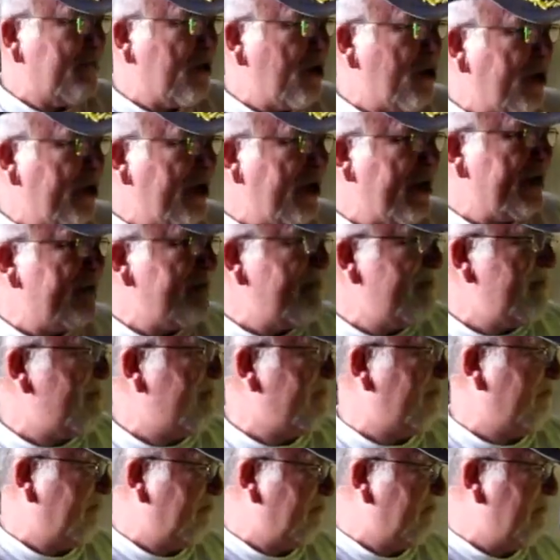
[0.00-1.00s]
Good,
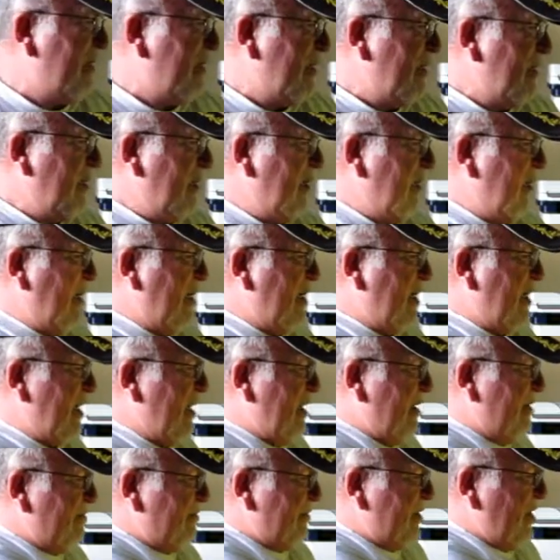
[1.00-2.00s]

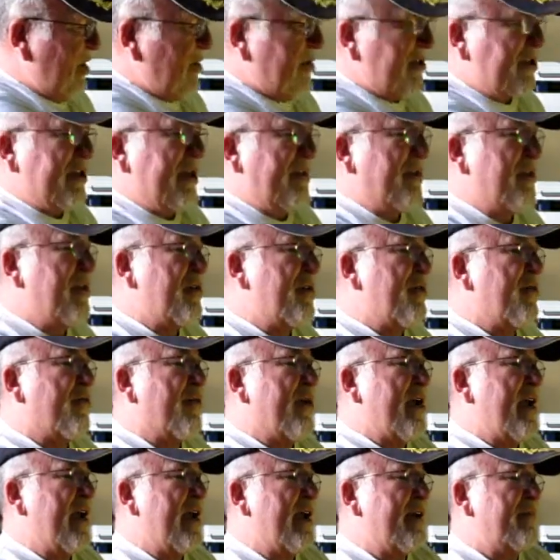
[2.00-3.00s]
something to
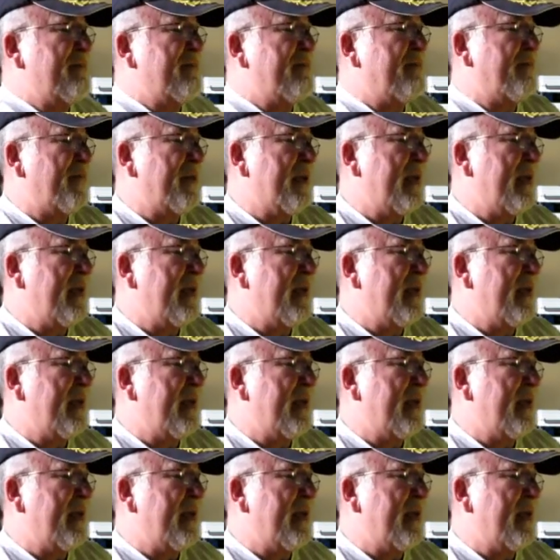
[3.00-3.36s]
read.